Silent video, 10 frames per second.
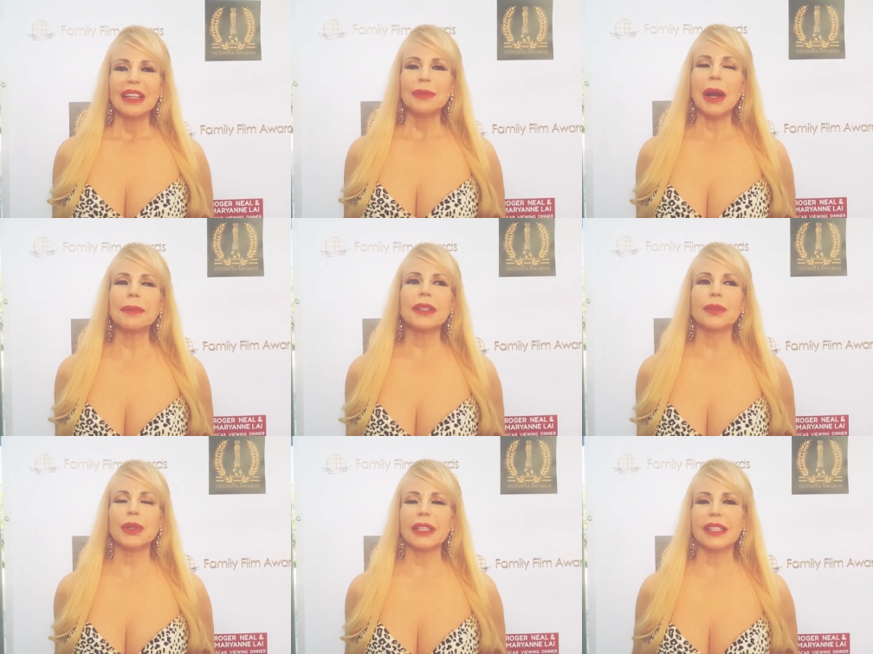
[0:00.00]
Probably
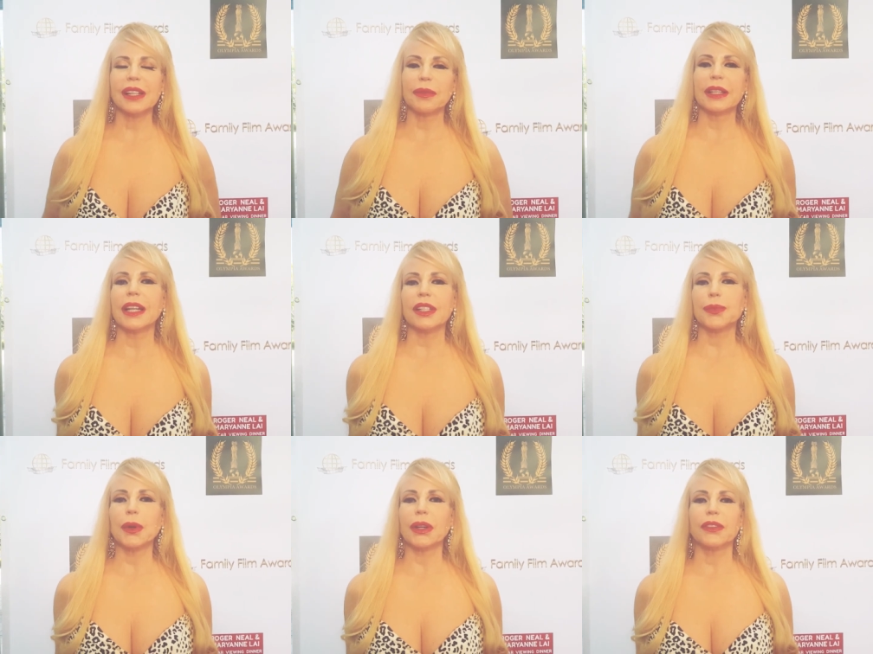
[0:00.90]
the release of my
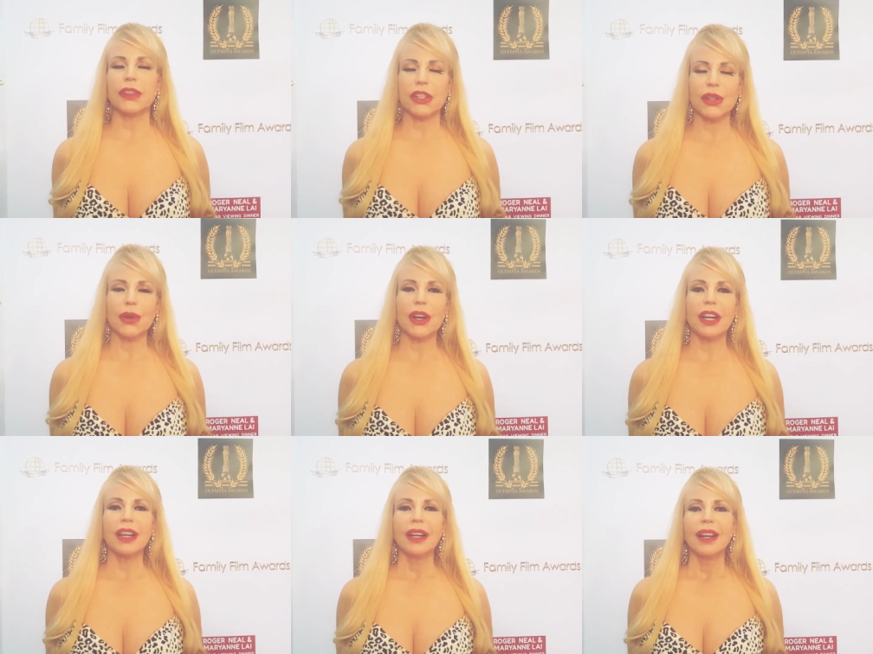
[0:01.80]
next book, for
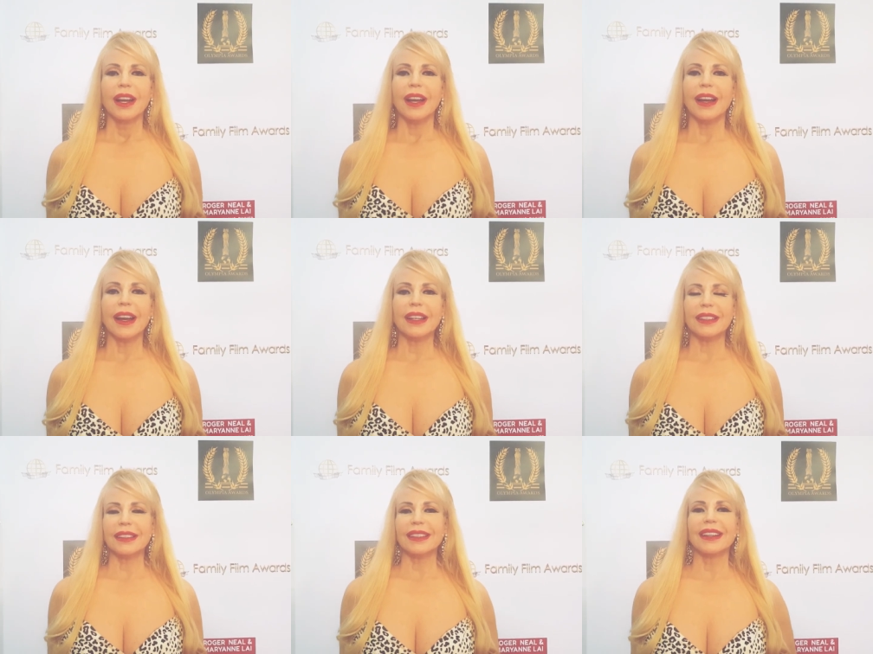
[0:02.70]
sure.
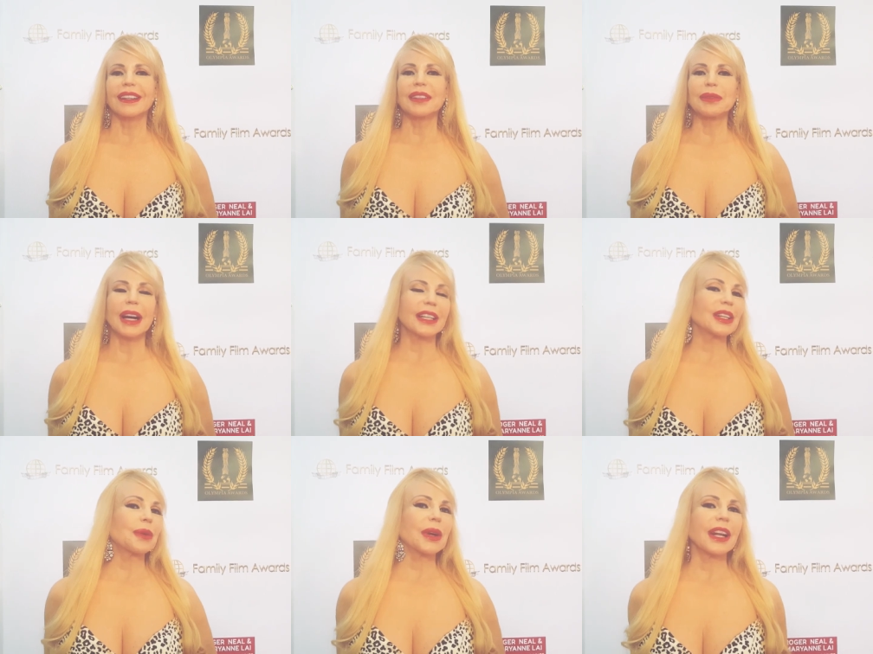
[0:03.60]
And I
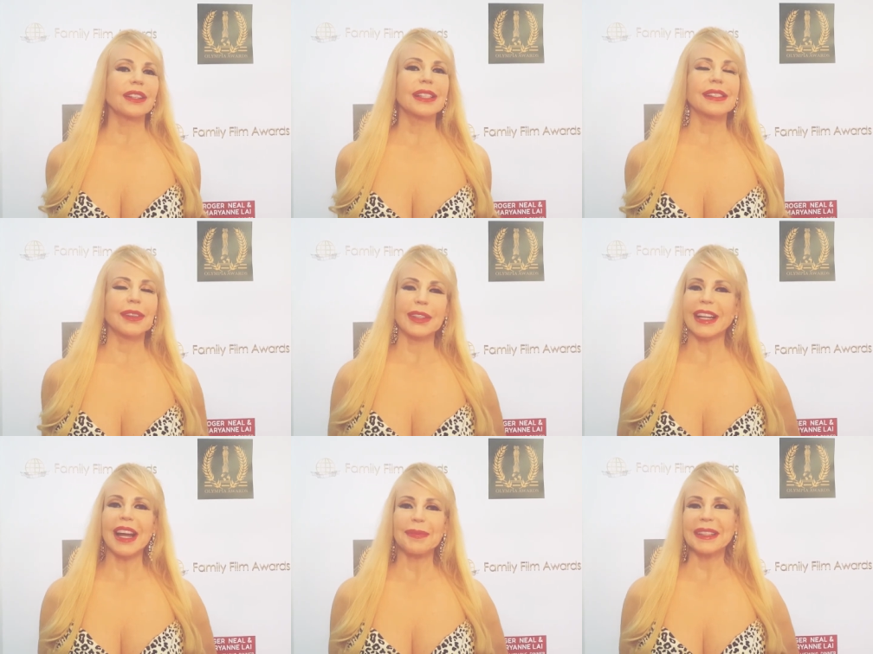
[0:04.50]
don't know what else is going
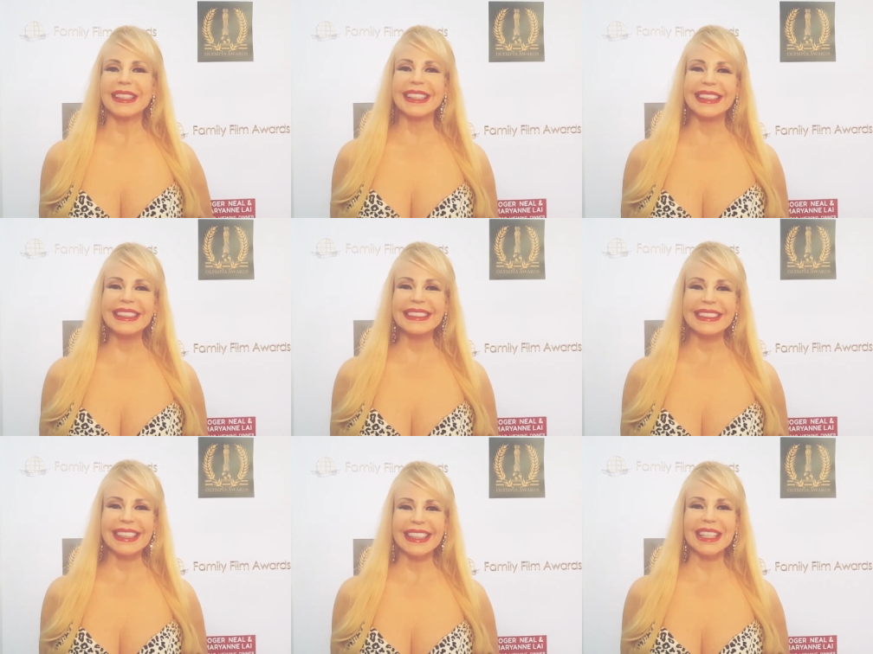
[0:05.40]
to happen.
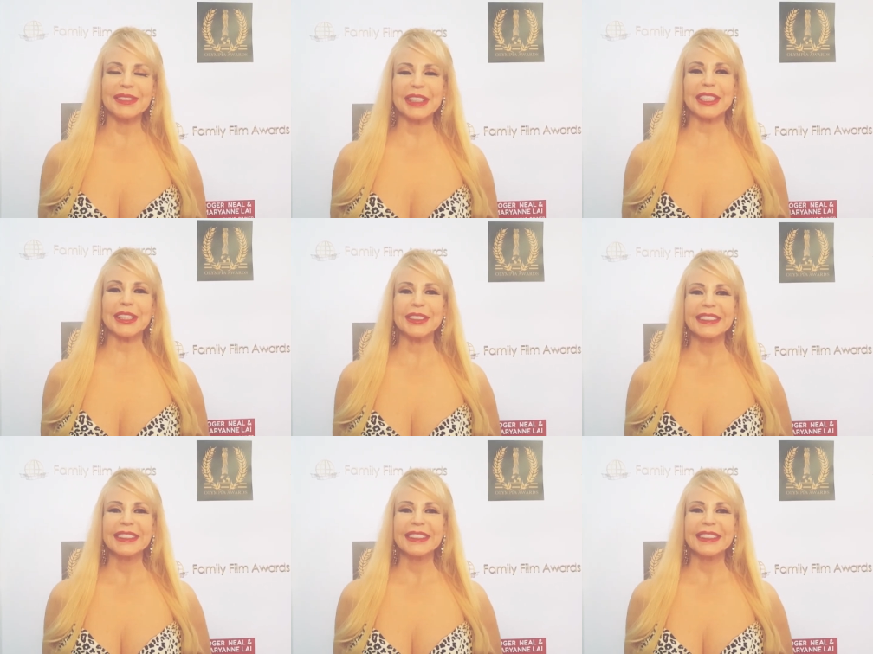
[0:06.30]
I never do.